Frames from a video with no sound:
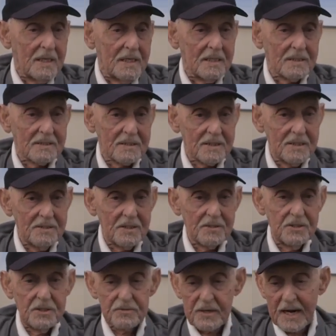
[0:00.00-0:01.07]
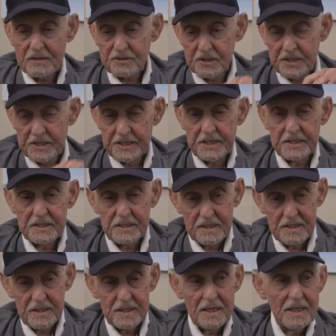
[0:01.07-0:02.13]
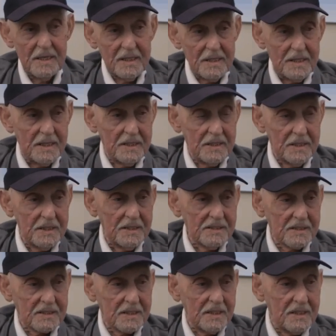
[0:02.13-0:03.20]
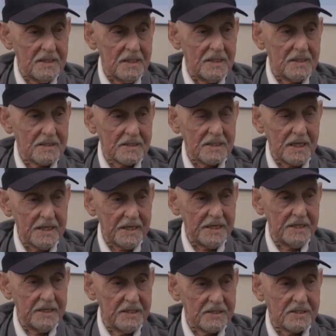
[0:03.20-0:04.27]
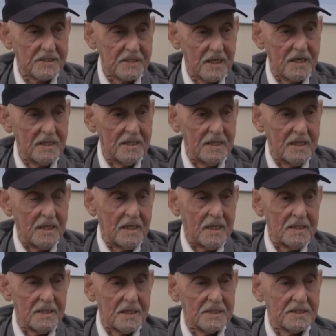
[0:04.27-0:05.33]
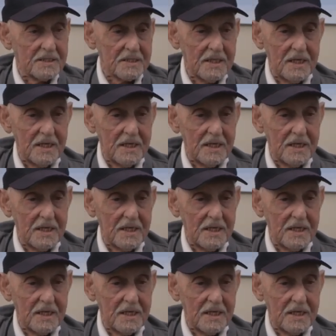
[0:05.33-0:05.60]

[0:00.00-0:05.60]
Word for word: it's you're, you're, actually in in these uh, in, uh, sitting in this uh, this.